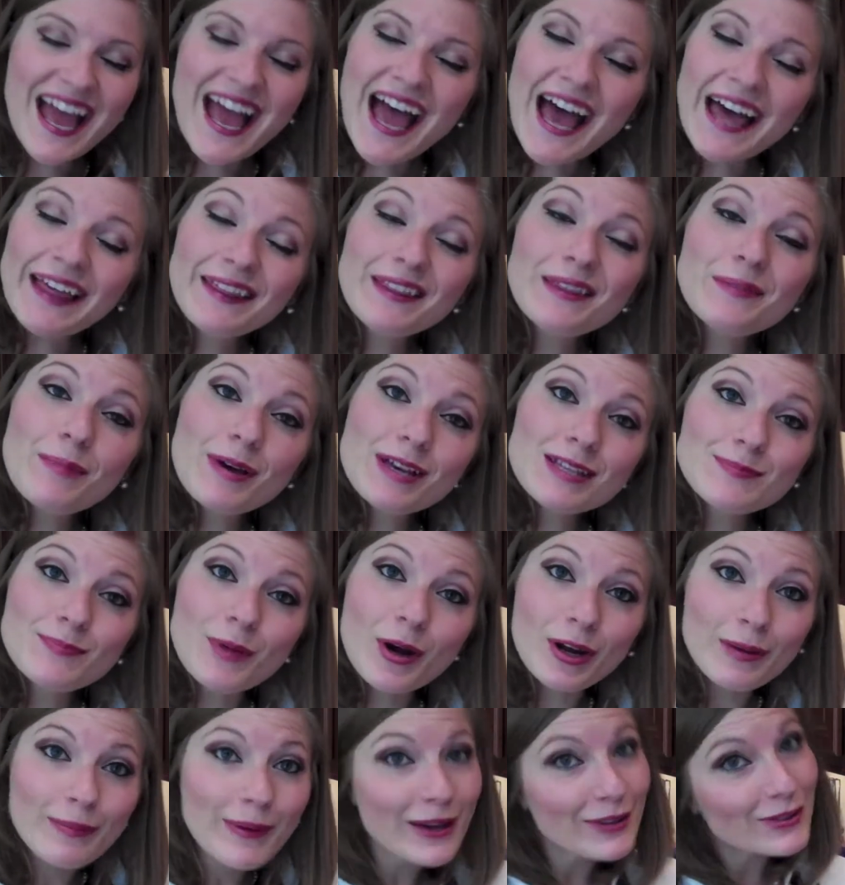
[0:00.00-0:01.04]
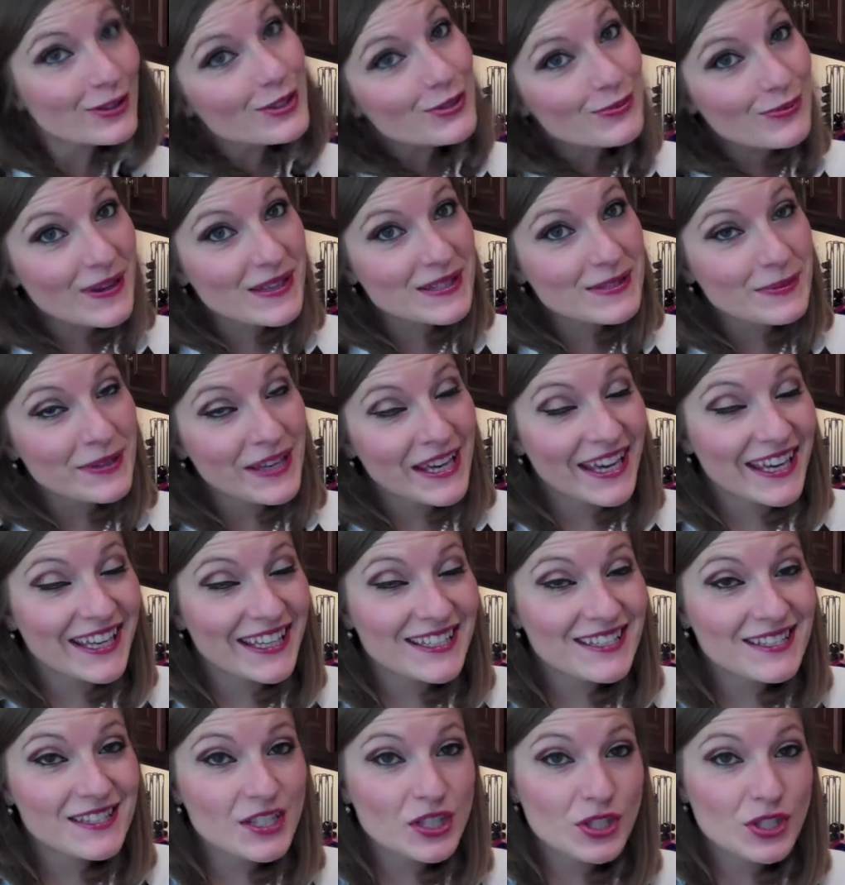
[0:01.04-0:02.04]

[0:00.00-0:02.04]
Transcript: And then the best part about this recipe is